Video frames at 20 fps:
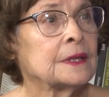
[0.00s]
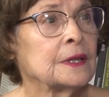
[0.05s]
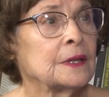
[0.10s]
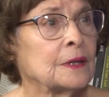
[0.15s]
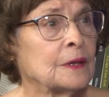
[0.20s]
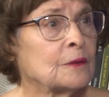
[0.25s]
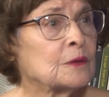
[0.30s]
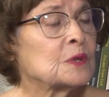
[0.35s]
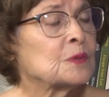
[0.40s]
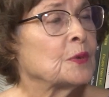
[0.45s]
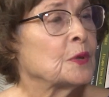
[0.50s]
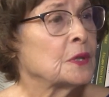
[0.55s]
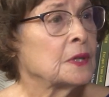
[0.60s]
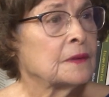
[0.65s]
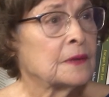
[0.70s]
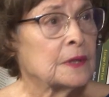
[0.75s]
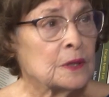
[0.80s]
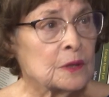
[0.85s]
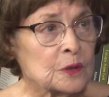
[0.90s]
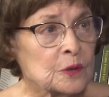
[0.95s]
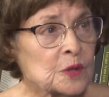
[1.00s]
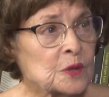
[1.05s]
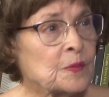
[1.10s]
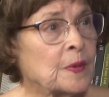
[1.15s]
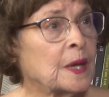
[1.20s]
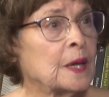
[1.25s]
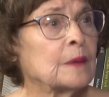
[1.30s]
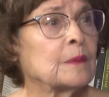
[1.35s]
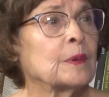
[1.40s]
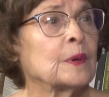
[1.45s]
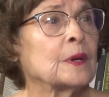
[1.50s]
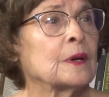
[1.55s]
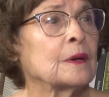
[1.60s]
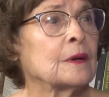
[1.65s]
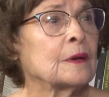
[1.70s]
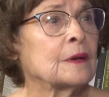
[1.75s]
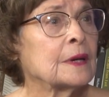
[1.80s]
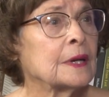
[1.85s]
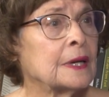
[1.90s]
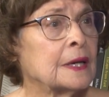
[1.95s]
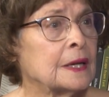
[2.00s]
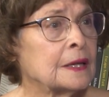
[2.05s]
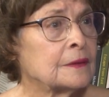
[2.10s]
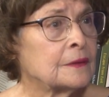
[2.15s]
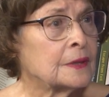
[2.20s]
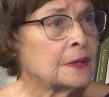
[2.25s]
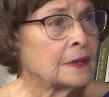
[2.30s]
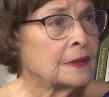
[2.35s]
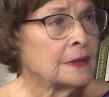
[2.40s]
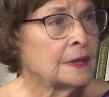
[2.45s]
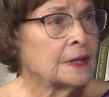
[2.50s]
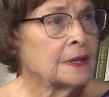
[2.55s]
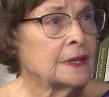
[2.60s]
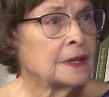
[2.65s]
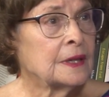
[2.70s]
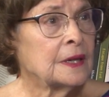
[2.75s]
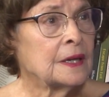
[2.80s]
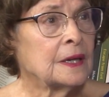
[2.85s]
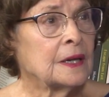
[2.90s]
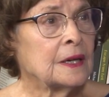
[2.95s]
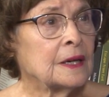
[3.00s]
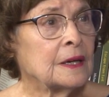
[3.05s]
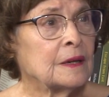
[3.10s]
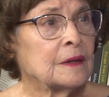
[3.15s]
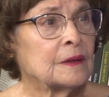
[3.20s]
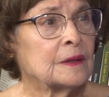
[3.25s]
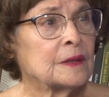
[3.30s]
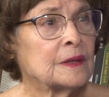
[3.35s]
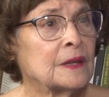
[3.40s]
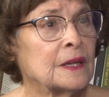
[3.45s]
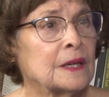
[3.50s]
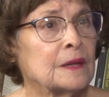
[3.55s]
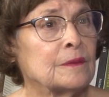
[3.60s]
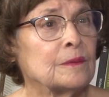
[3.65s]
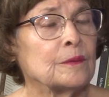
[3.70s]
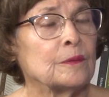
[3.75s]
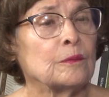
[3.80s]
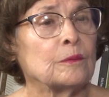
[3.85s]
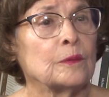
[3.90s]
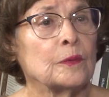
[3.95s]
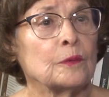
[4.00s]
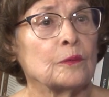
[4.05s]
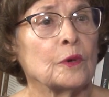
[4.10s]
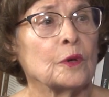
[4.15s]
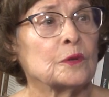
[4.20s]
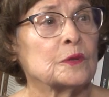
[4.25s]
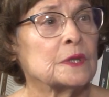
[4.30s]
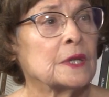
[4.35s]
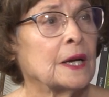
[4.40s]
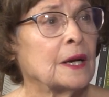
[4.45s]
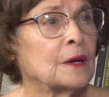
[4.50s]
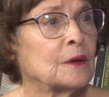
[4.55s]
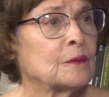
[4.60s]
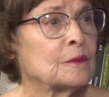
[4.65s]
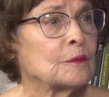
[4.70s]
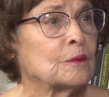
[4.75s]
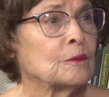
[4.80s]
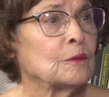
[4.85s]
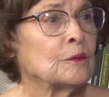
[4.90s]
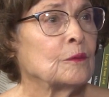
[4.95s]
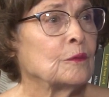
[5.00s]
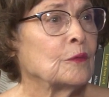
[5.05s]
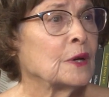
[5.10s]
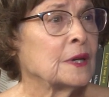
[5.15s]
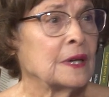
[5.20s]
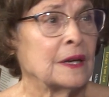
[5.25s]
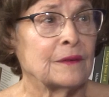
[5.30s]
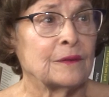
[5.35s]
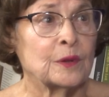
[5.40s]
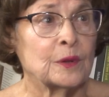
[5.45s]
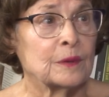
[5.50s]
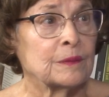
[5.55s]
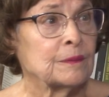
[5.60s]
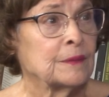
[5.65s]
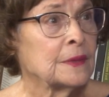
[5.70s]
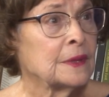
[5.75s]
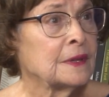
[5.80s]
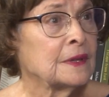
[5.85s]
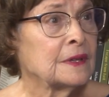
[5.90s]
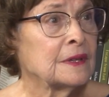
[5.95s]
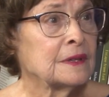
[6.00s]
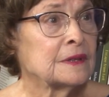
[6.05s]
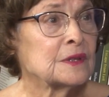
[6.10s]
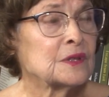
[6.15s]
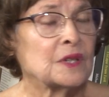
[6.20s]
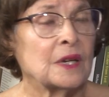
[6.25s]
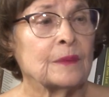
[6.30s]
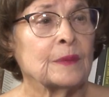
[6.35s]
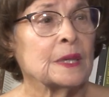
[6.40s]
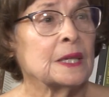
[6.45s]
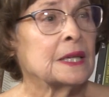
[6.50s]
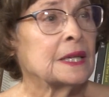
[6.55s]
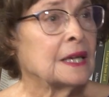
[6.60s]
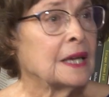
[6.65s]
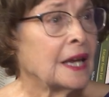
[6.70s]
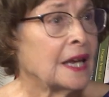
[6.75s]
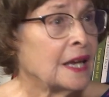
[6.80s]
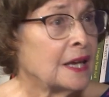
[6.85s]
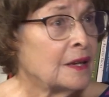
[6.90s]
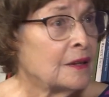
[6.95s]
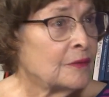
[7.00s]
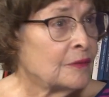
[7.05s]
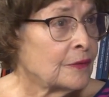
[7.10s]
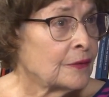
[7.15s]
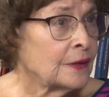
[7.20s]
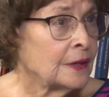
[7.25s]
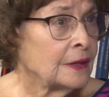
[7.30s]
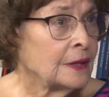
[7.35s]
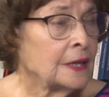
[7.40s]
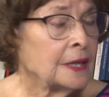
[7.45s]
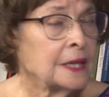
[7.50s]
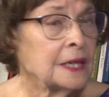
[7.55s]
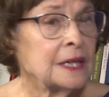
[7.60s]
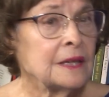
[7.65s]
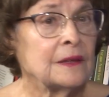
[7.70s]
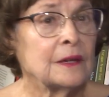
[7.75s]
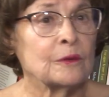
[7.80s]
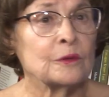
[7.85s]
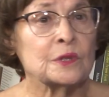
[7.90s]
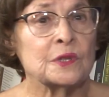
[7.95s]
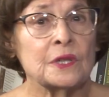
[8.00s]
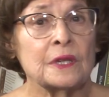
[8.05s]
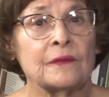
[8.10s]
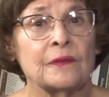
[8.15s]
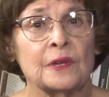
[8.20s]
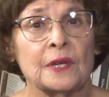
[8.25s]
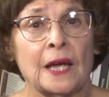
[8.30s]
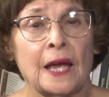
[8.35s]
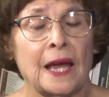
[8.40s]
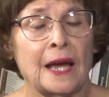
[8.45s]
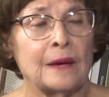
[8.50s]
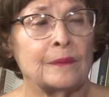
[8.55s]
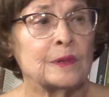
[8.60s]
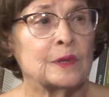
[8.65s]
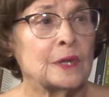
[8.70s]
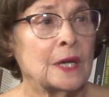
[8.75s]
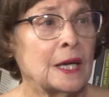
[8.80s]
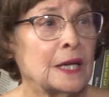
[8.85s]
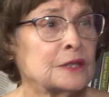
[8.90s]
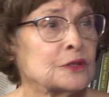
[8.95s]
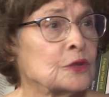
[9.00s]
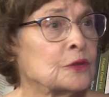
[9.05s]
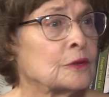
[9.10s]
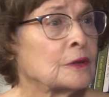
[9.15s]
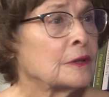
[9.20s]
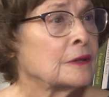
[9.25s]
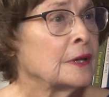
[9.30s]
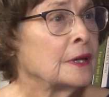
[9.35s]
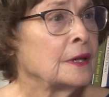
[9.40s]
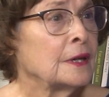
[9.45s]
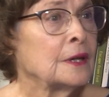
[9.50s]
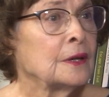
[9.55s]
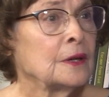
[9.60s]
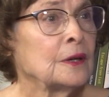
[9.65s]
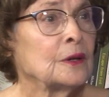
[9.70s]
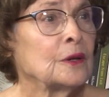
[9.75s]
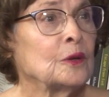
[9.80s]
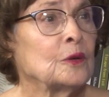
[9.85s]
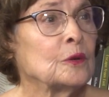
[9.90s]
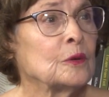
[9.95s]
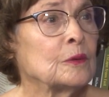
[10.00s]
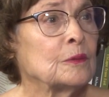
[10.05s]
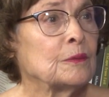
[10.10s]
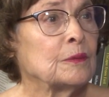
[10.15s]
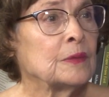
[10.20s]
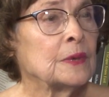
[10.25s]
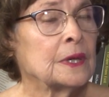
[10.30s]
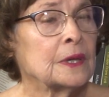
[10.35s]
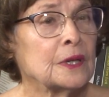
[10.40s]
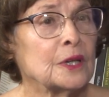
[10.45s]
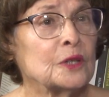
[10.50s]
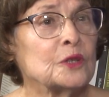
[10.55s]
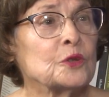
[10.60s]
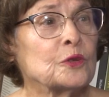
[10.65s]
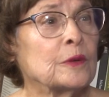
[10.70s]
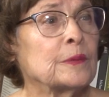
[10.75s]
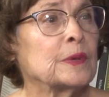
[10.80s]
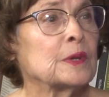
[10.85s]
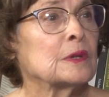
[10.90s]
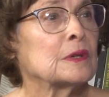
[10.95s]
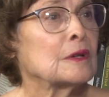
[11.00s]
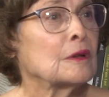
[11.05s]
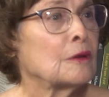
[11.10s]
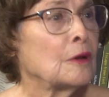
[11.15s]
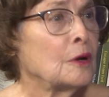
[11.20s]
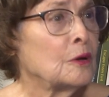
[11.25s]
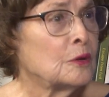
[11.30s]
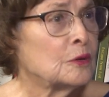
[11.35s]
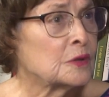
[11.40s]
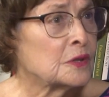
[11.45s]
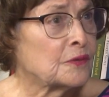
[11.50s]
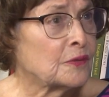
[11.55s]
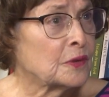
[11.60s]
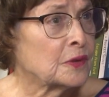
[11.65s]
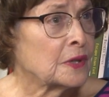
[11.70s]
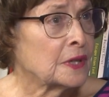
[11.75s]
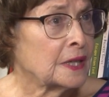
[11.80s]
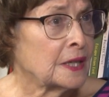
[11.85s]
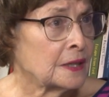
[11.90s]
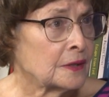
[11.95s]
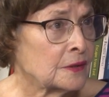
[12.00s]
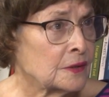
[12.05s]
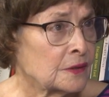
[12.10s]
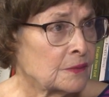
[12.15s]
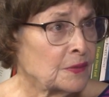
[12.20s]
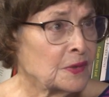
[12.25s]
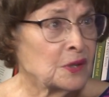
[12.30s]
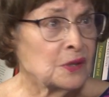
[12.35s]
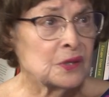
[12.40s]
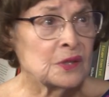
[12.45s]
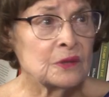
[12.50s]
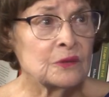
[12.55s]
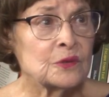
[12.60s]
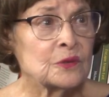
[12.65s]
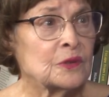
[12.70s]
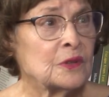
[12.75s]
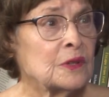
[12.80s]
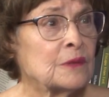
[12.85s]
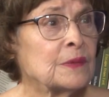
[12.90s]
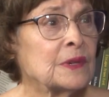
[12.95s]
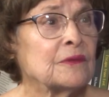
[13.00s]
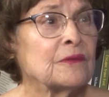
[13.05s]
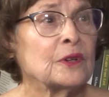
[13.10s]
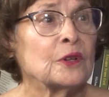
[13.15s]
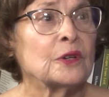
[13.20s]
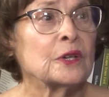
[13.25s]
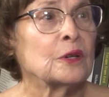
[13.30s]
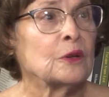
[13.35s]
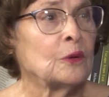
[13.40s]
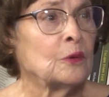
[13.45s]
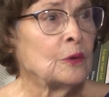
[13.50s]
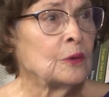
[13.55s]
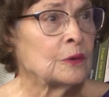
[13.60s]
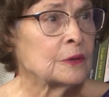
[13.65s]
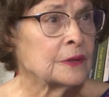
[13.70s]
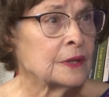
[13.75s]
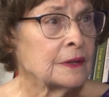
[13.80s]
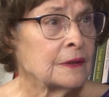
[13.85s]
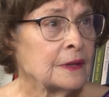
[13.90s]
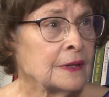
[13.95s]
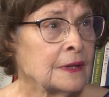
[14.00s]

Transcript: you know, it was put in the newspaper, and they wrote down whatever somebody gave. There was even a haberdasher who contributed clothes for the kids, because it was going to be very cold